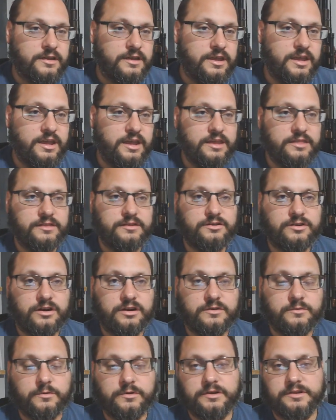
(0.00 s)
in the
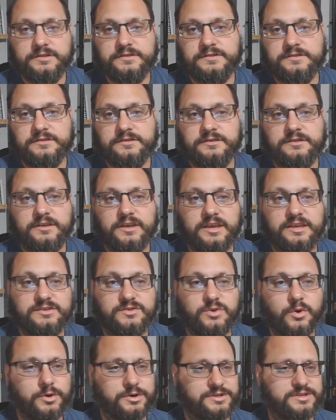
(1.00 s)
dark woods.
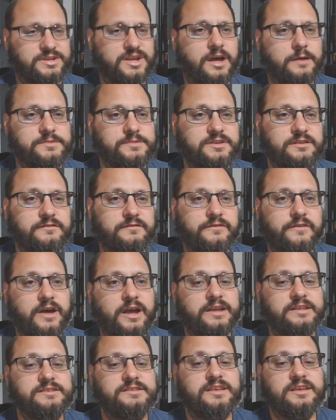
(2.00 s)
His horse comes and
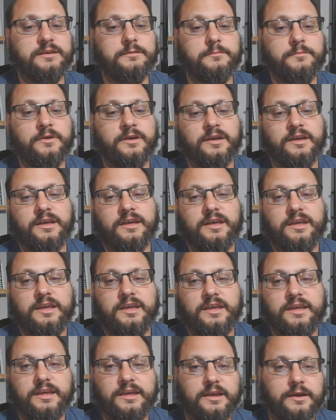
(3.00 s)
finds him,
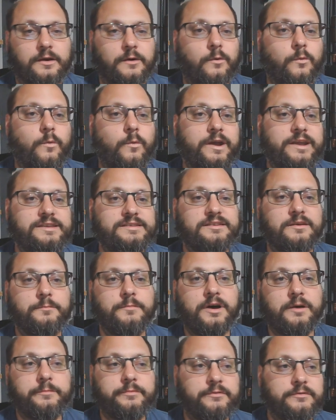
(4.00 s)
wakes him
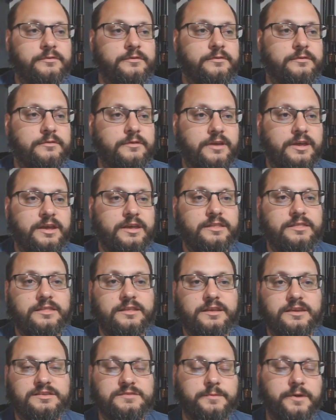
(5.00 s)
up in
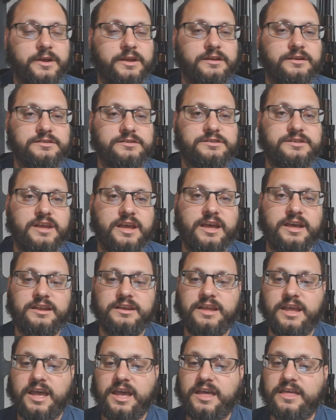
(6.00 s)
the spider's
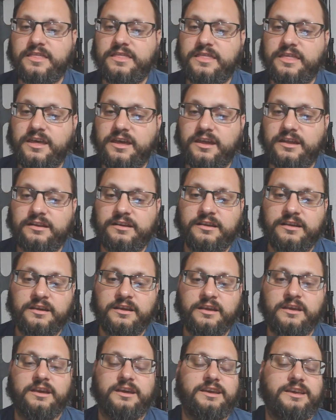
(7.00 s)
den, and then
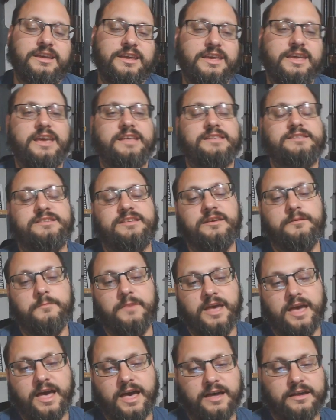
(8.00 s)
gets him
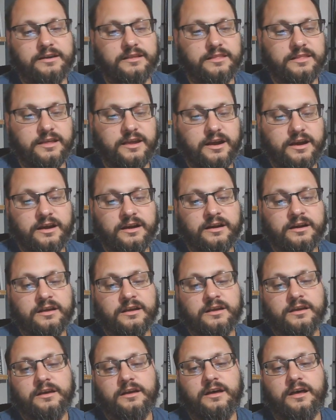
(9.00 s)
out of there.
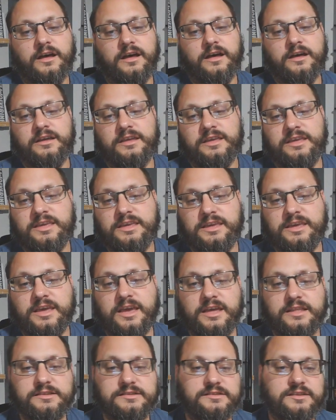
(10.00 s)
He
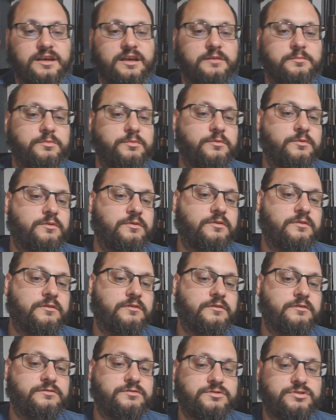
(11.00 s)
ends up
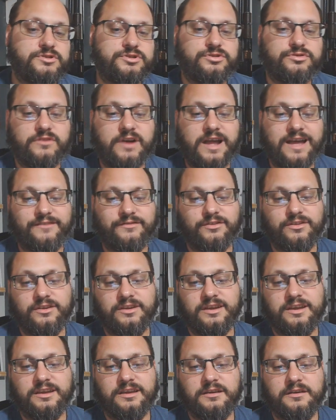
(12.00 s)

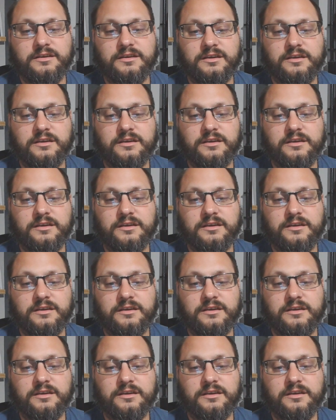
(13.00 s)
traveling